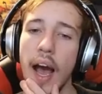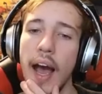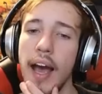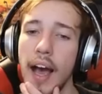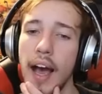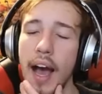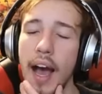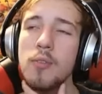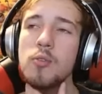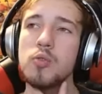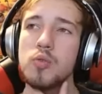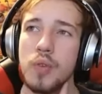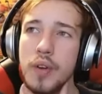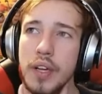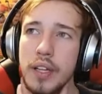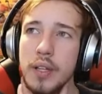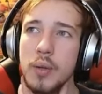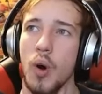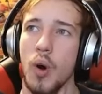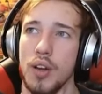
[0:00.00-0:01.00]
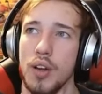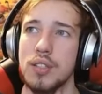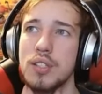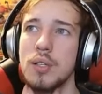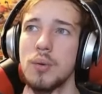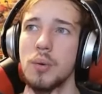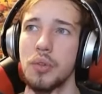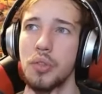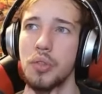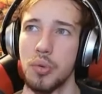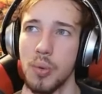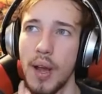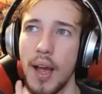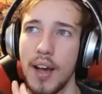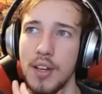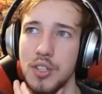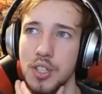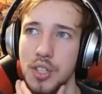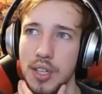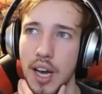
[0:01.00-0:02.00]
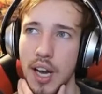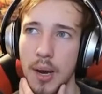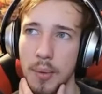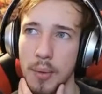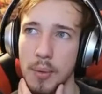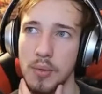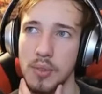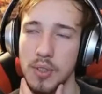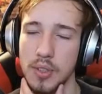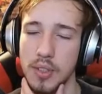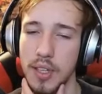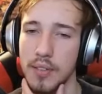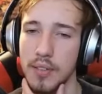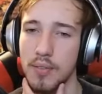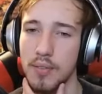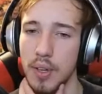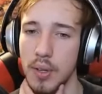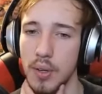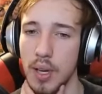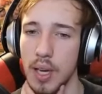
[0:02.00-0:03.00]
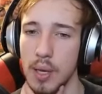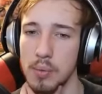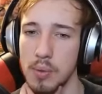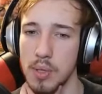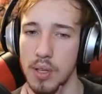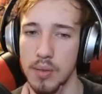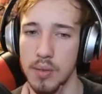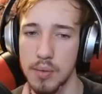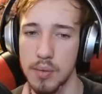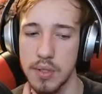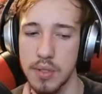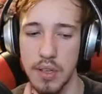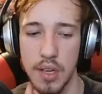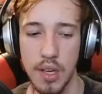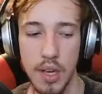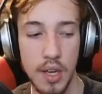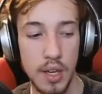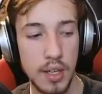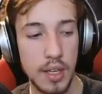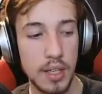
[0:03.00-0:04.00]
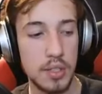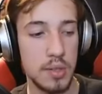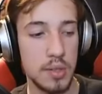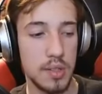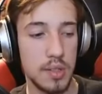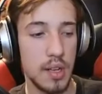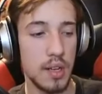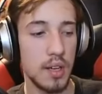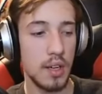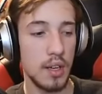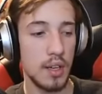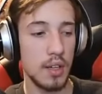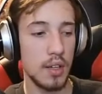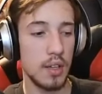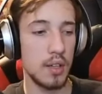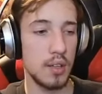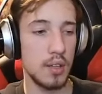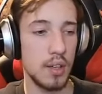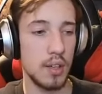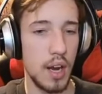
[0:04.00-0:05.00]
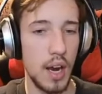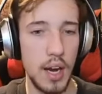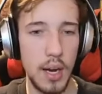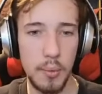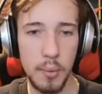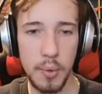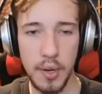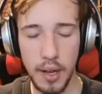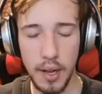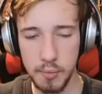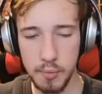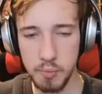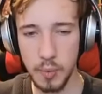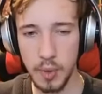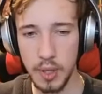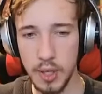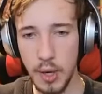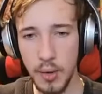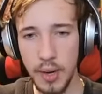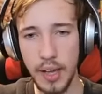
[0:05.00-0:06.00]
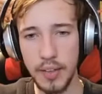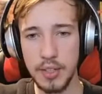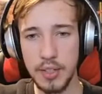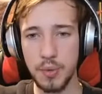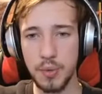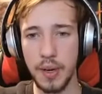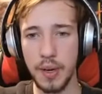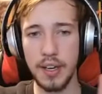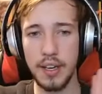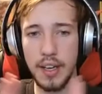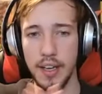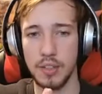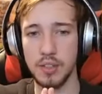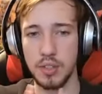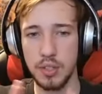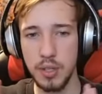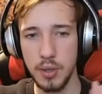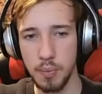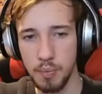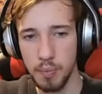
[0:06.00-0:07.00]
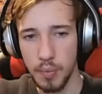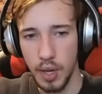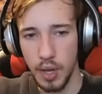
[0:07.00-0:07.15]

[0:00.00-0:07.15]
I really want to see what 3-action economy would look like in video game turns. Because, all right, we're going on this rant next too.